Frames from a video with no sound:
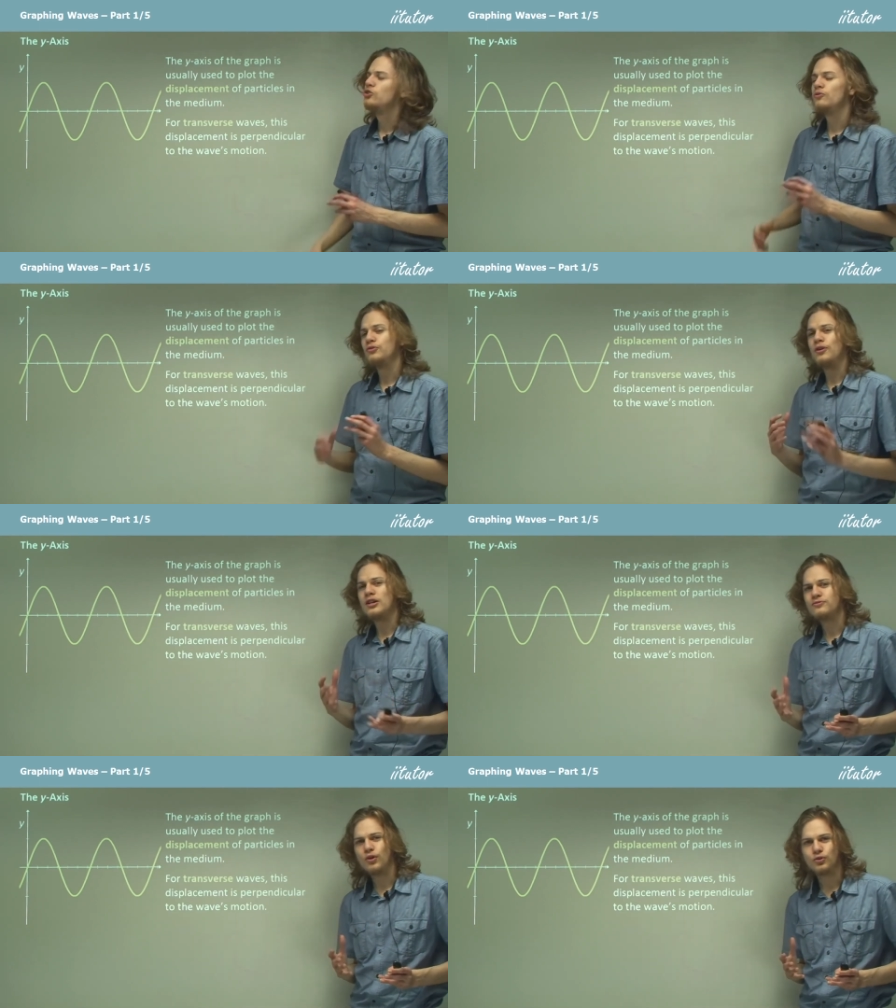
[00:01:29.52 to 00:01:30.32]
So for
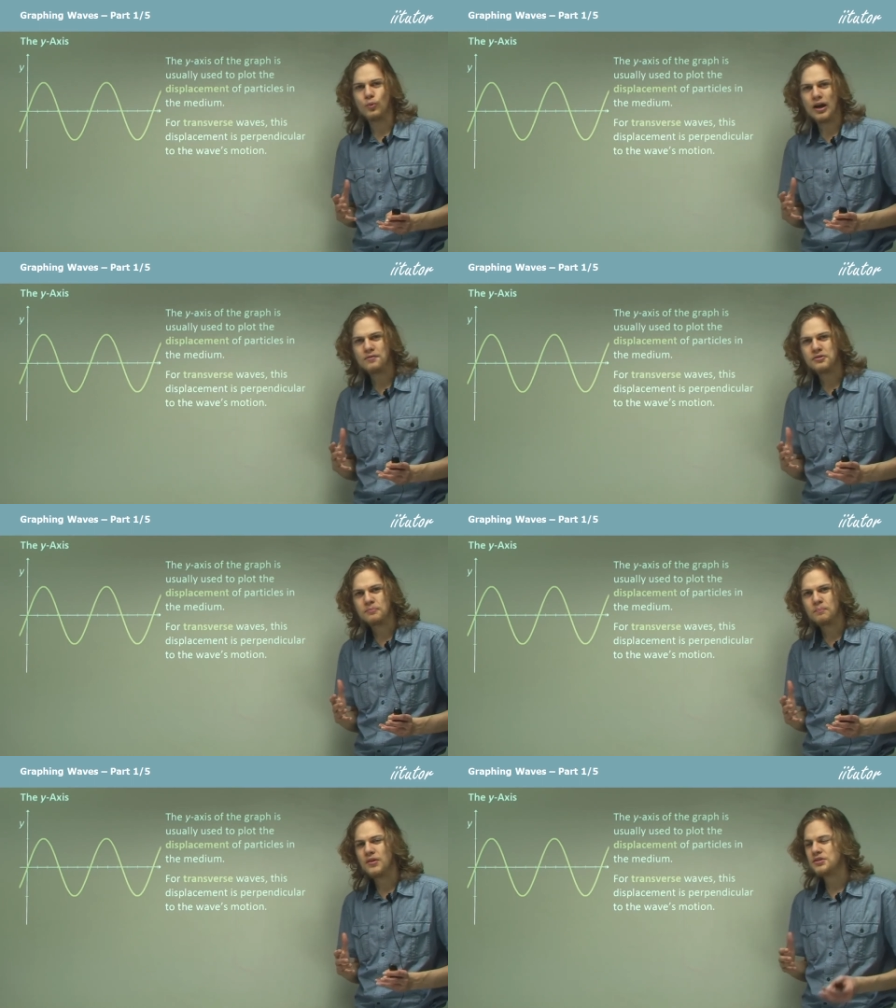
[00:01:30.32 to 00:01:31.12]
transverse waves,
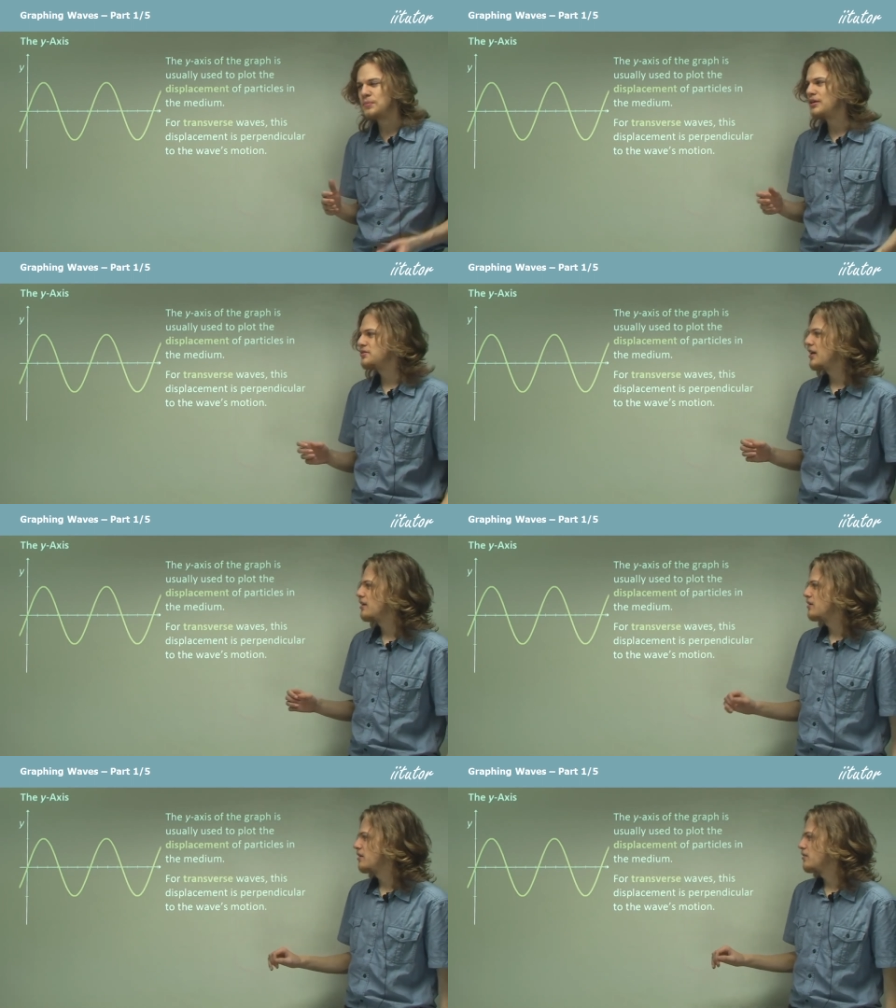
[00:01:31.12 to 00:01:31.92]
this means
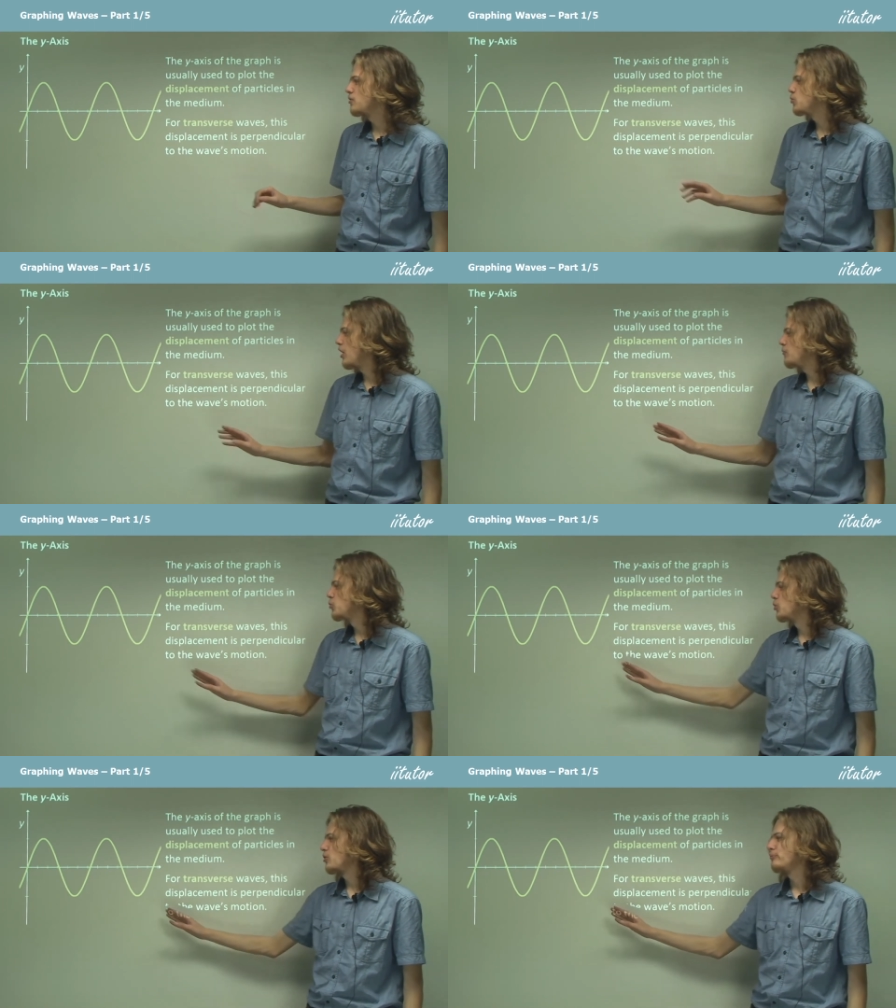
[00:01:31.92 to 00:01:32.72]
that the graph
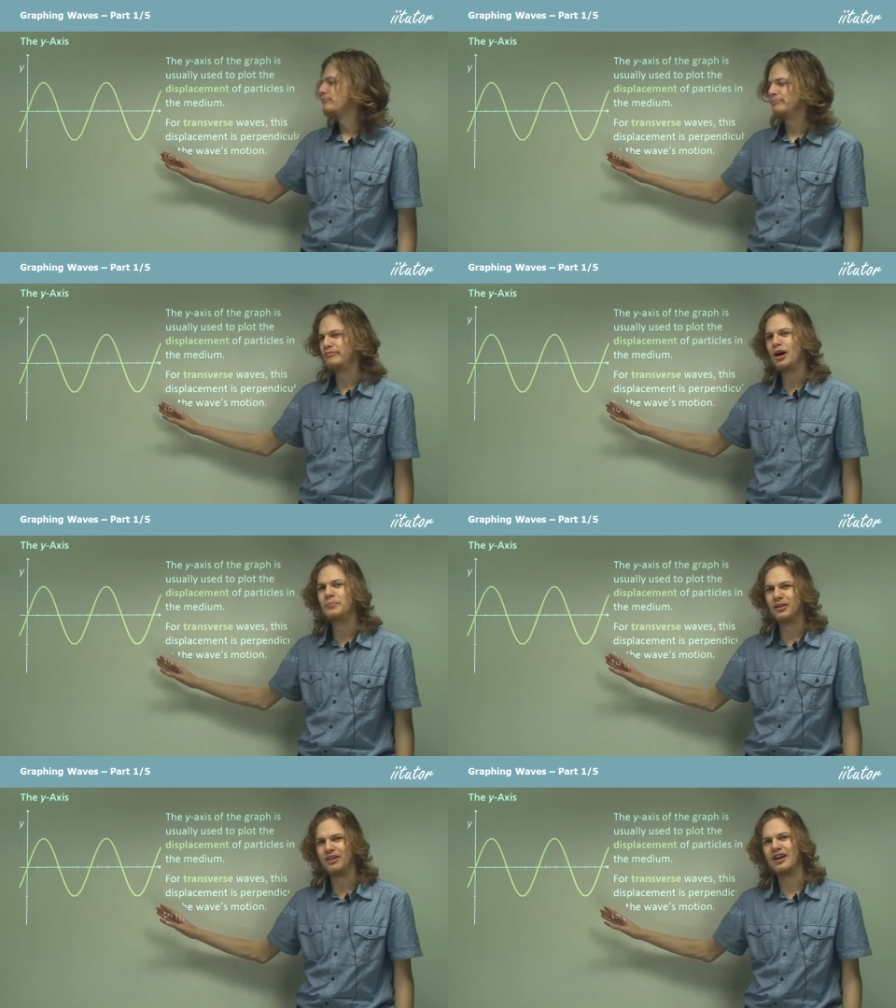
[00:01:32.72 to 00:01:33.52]
will look a
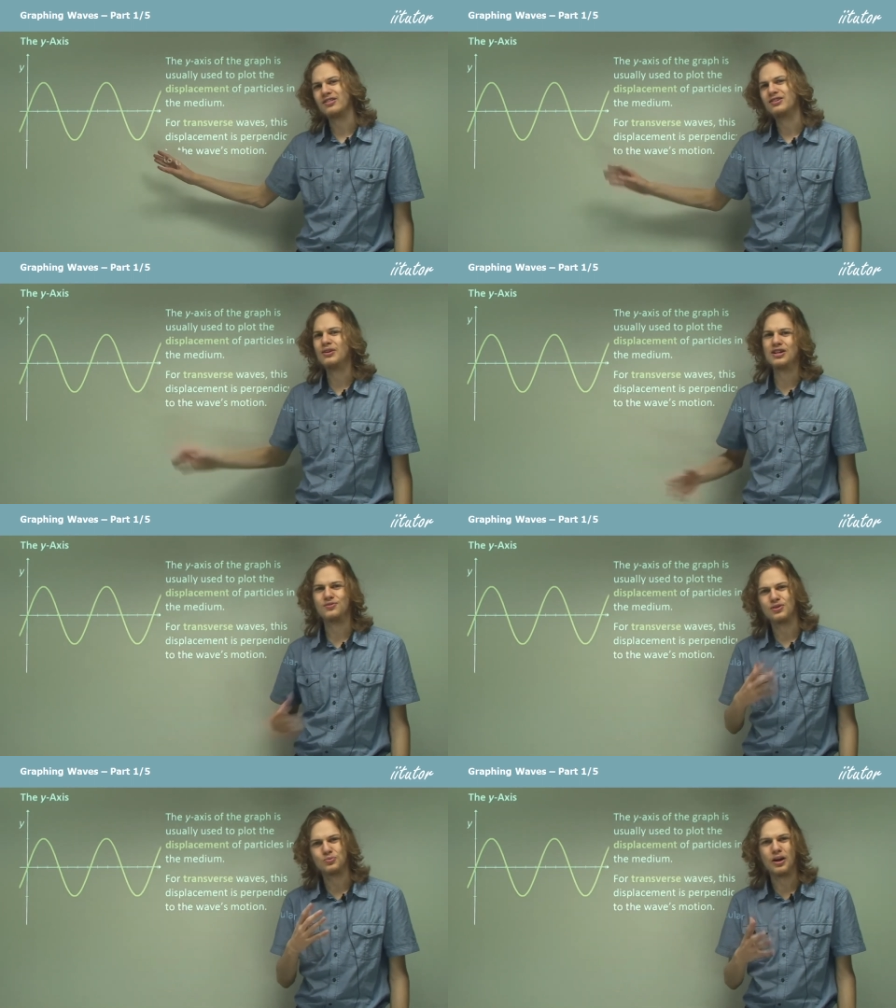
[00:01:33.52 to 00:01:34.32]
bit like the
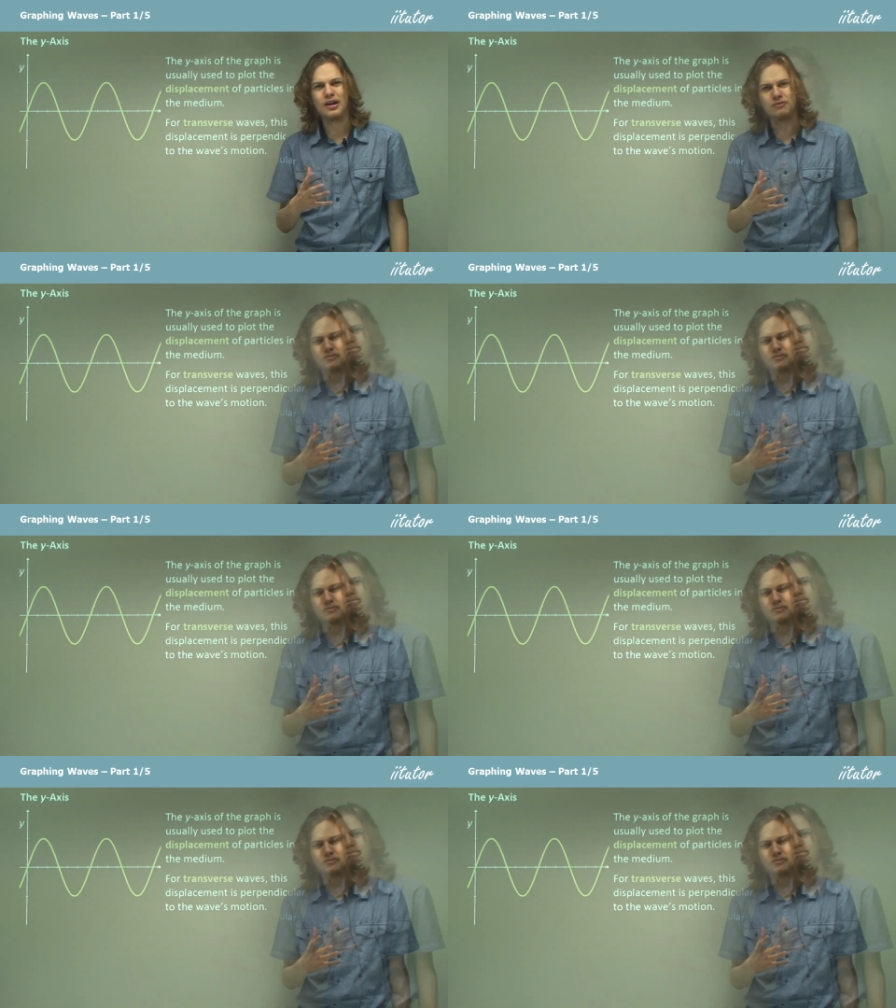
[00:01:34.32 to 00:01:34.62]
transverse wave.